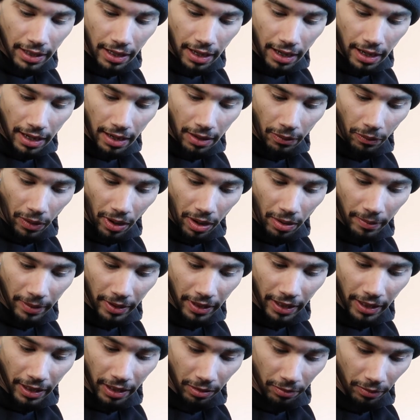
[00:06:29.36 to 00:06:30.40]
while I'm
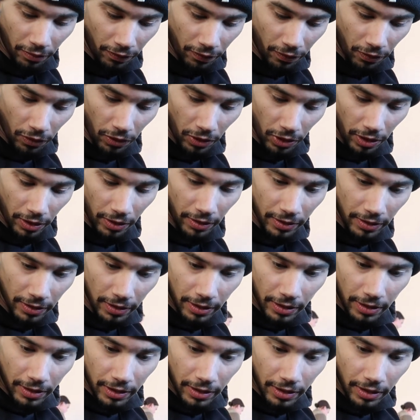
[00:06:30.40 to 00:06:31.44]
in here before,
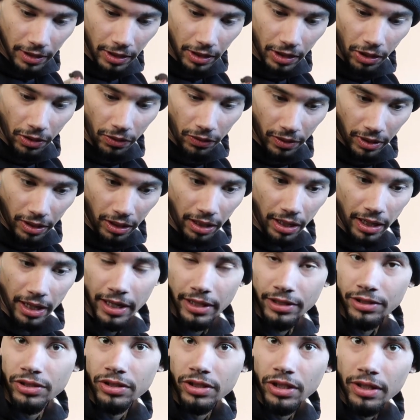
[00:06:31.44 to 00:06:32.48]
you know, the
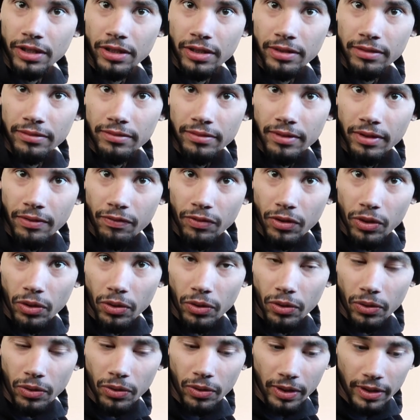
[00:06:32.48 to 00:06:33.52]
clutch and the
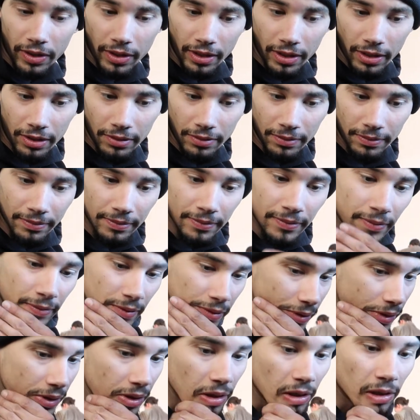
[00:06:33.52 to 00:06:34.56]
fuel and
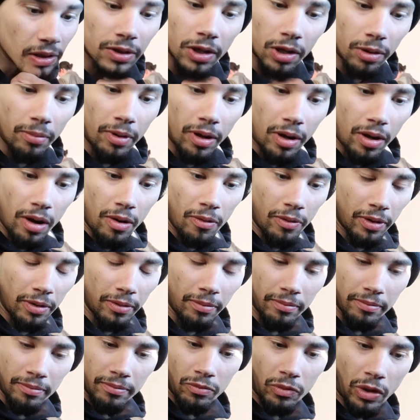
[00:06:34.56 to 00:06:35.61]
the turbo. I
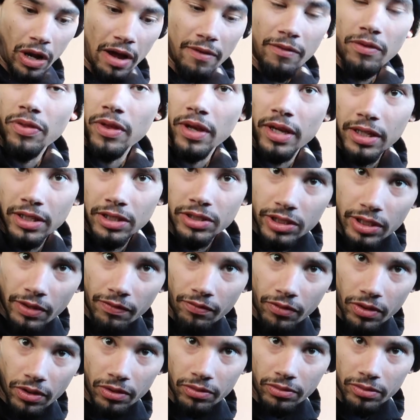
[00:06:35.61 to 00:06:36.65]
want everything in the
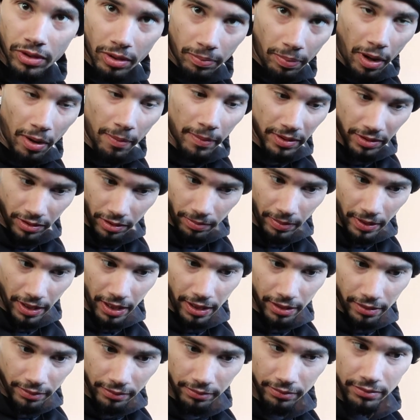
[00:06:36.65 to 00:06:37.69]
shifter department to
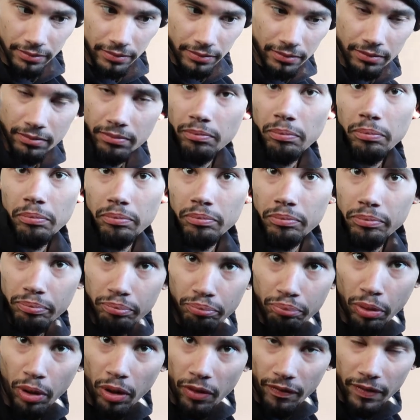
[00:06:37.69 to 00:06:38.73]
be
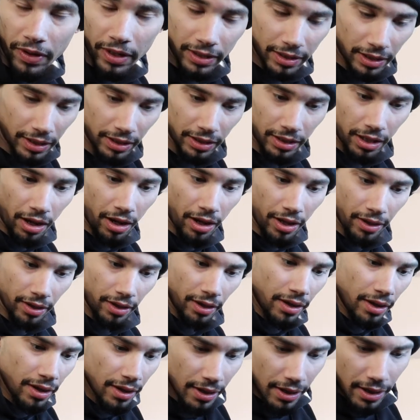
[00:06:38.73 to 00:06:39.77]
perfect and
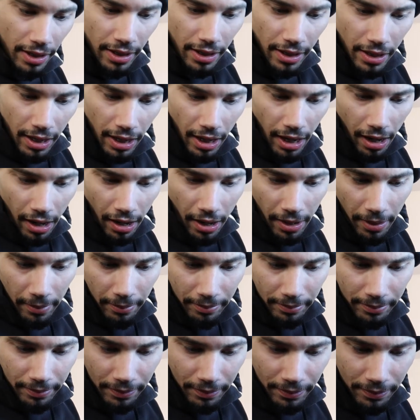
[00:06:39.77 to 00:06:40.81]
done. So
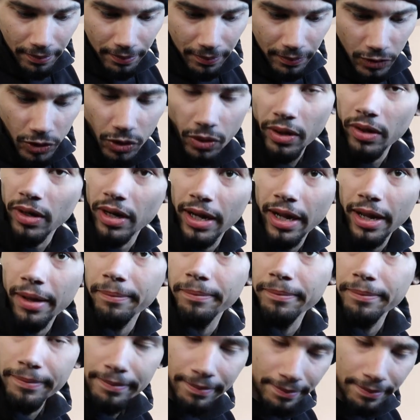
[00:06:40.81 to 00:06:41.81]
here I am.